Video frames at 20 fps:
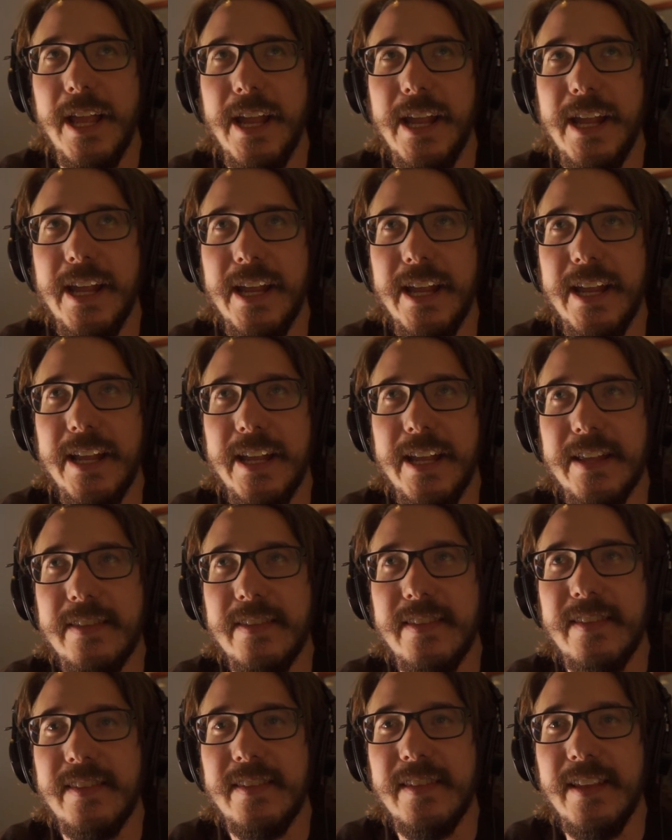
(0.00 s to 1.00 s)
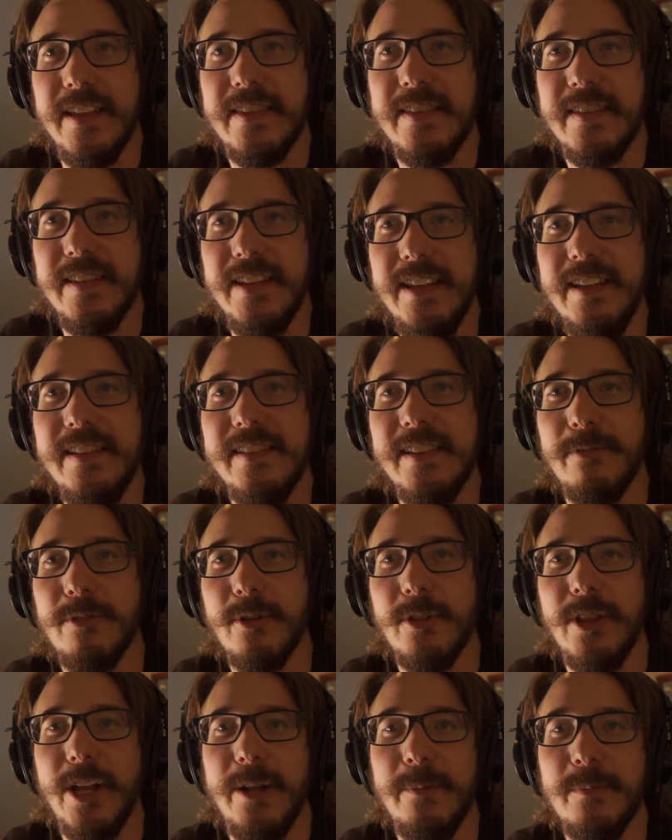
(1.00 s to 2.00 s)
it's easy
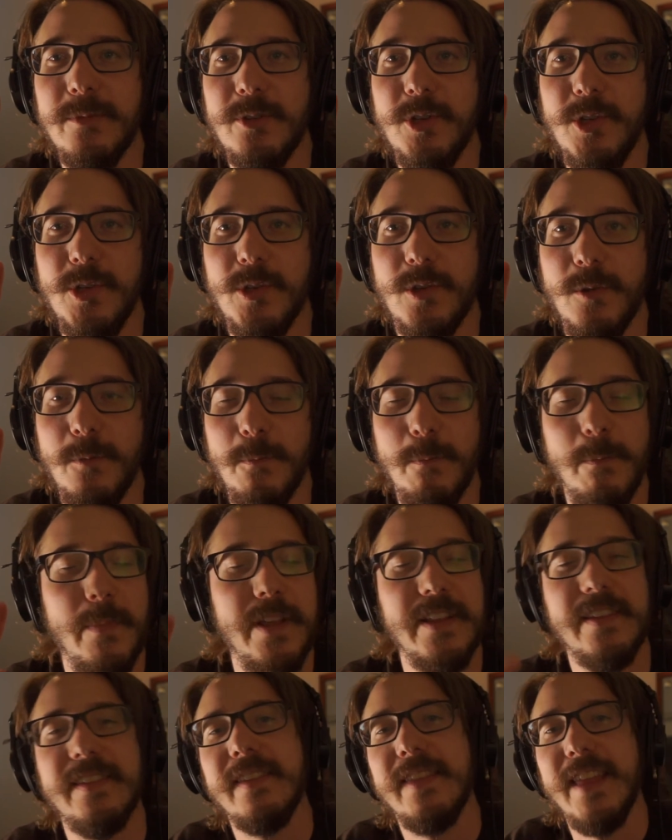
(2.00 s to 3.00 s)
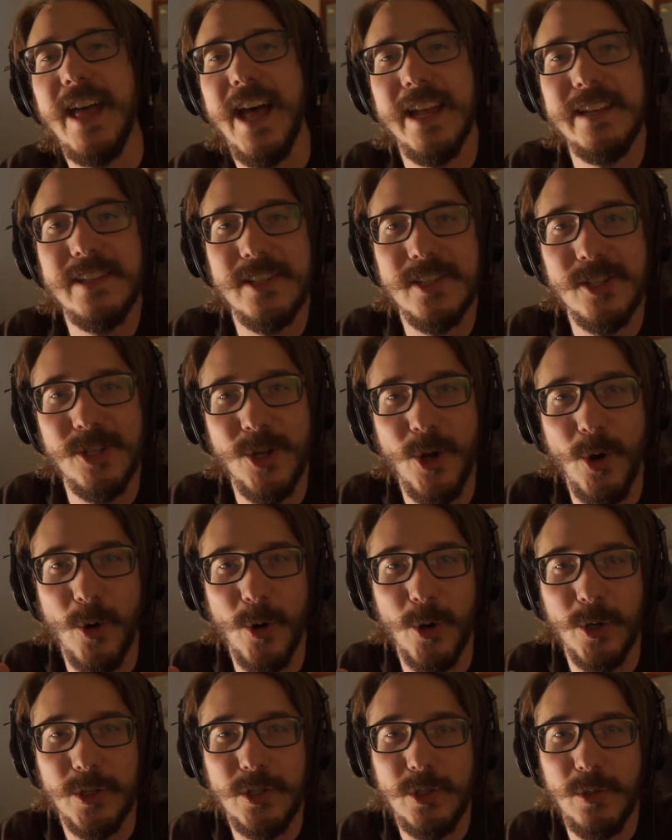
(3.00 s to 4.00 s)
for them to miss that
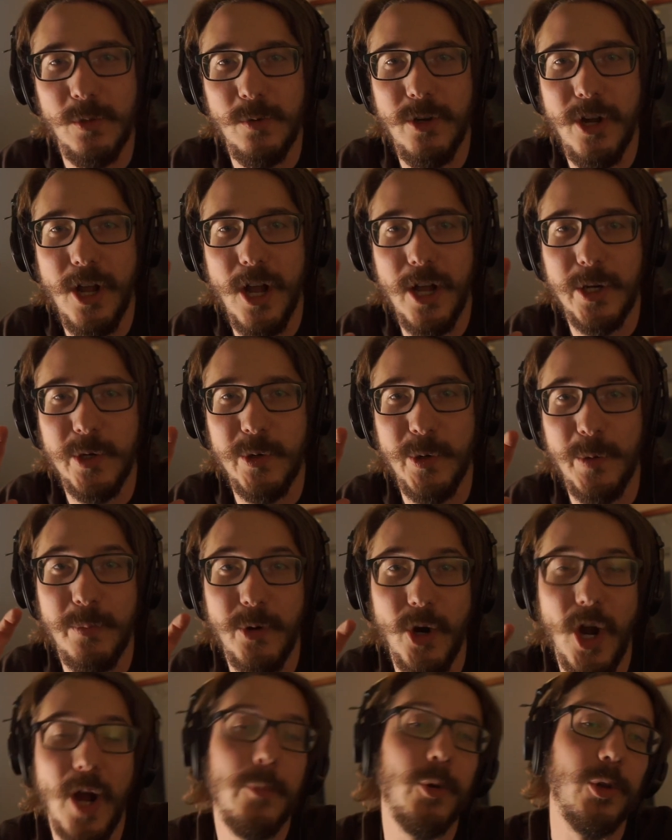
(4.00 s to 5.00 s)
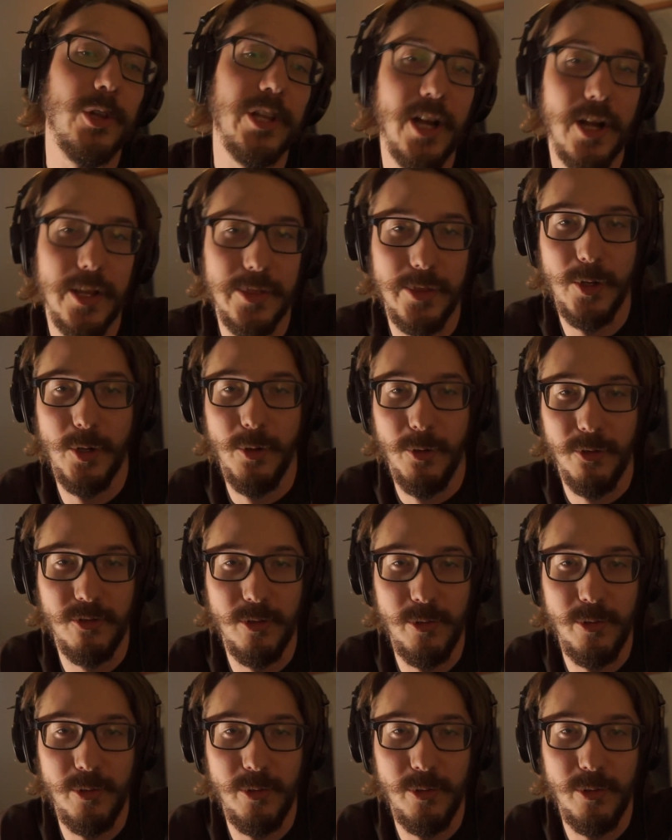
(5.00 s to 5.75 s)
or to not grow properly on those.